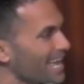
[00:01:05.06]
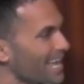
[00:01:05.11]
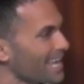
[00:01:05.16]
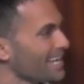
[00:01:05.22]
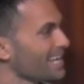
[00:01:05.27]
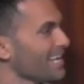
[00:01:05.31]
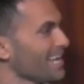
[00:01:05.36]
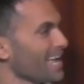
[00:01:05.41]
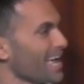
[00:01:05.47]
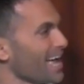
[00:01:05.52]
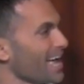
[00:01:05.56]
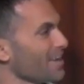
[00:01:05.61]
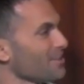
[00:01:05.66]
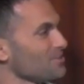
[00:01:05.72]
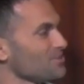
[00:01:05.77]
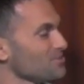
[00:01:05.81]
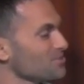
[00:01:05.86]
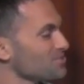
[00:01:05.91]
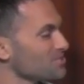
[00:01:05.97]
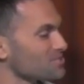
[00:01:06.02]
Oh, and oh,
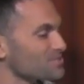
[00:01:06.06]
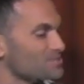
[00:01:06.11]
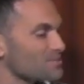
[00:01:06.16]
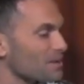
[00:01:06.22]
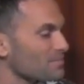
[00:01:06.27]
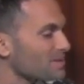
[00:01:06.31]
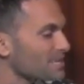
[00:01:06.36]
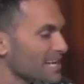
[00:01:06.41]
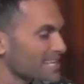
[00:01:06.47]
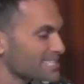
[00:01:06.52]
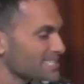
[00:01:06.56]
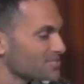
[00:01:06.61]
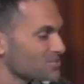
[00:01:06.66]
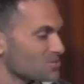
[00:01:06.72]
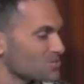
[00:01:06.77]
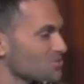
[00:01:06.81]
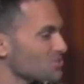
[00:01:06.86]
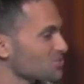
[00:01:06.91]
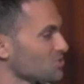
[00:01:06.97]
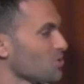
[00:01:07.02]
you're just, I mean, I said,
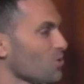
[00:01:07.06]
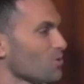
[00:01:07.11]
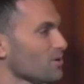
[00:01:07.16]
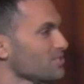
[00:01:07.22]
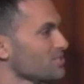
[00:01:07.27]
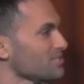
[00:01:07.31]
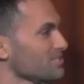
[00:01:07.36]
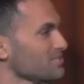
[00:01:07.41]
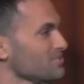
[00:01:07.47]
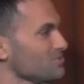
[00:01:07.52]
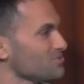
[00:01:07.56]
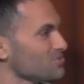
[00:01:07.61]
you're just gorgeous.